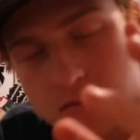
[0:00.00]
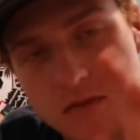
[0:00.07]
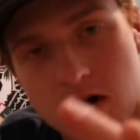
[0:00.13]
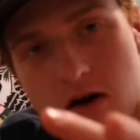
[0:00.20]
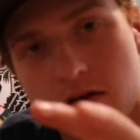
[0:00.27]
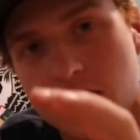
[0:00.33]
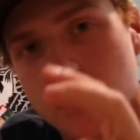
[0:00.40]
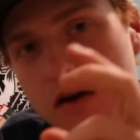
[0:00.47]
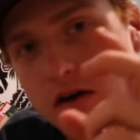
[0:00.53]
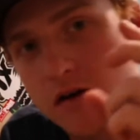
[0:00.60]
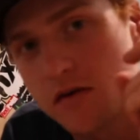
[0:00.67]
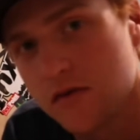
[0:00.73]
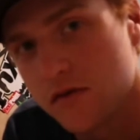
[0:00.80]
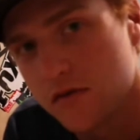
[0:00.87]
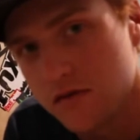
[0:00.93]

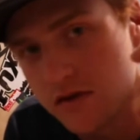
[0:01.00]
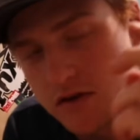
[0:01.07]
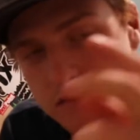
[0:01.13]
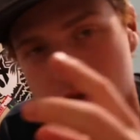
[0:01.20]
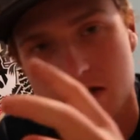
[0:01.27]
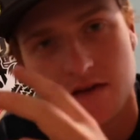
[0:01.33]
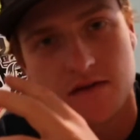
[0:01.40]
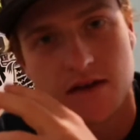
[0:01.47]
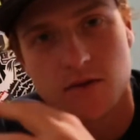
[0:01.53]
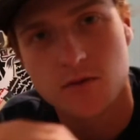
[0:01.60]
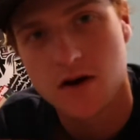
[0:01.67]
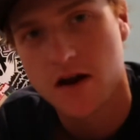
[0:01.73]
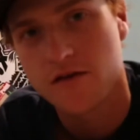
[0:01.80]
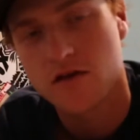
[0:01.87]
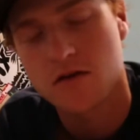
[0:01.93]
moto, UTV,
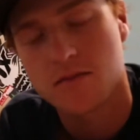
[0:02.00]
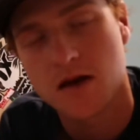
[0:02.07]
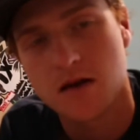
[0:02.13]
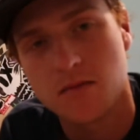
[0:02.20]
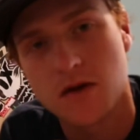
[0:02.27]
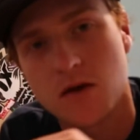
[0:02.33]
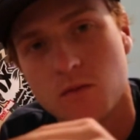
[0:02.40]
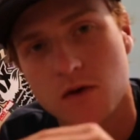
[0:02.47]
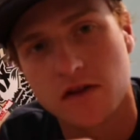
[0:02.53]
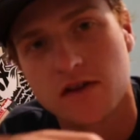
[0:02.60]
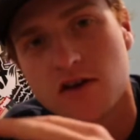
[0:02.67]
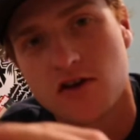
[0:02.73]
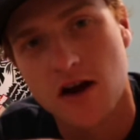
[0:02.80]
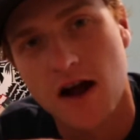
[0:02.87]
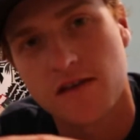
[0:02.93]
whatever it may be with
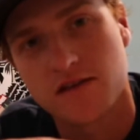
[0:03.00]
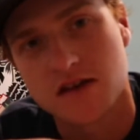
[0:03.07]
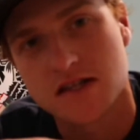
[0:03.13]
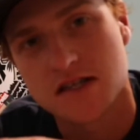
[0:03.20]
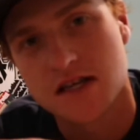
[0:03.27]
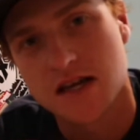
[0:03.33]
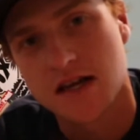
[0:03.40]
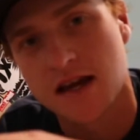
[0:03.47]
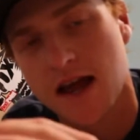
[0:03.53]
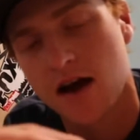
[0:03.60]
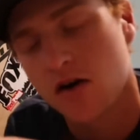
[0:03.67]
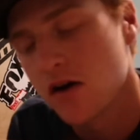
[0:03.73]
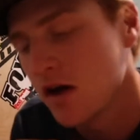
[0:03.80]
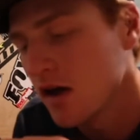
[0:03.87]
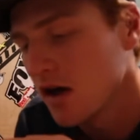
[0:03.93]
a graphics kit.
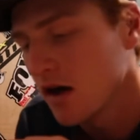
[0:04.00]
Now,